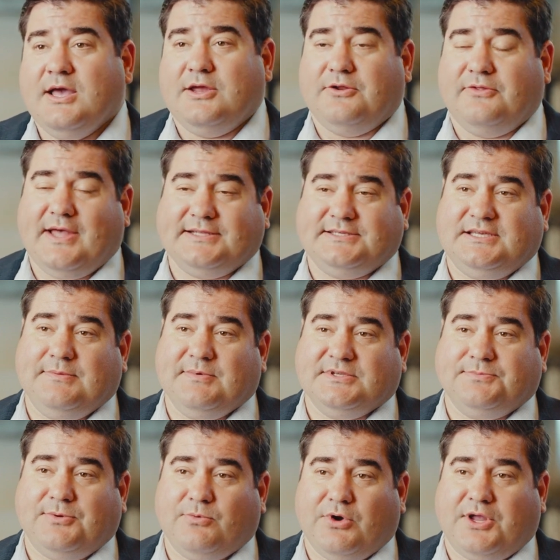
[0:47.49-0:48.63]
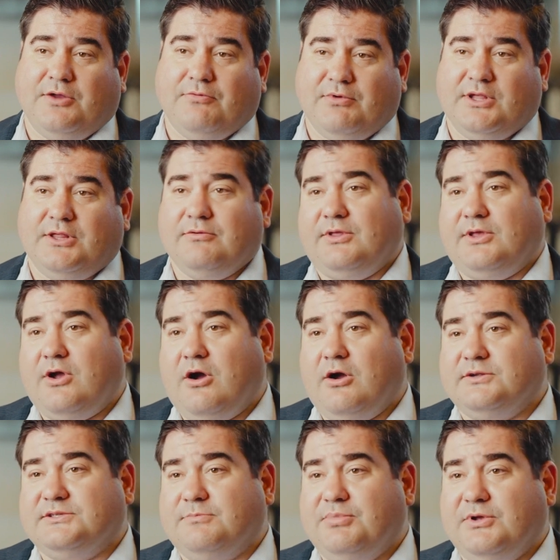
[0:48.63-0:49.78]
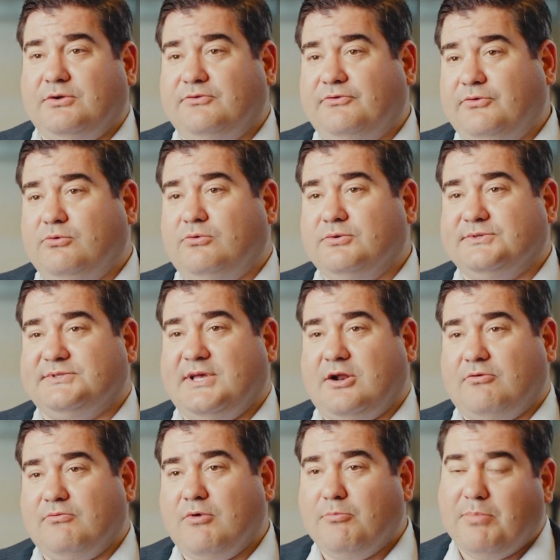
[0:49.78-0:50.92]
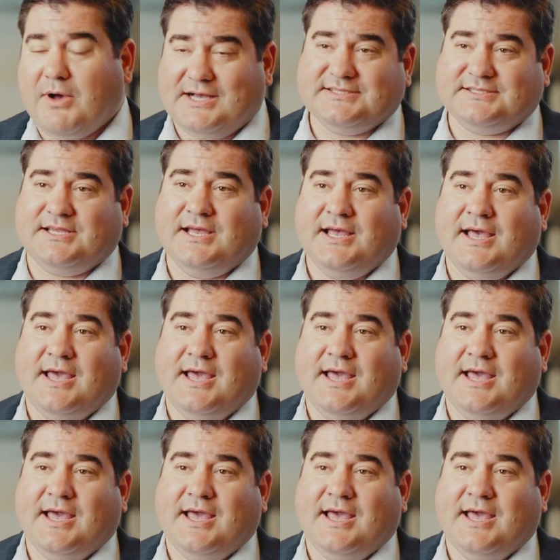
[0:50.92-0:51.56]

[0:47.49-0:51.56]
that team has been working really, really hard to build tools that are robust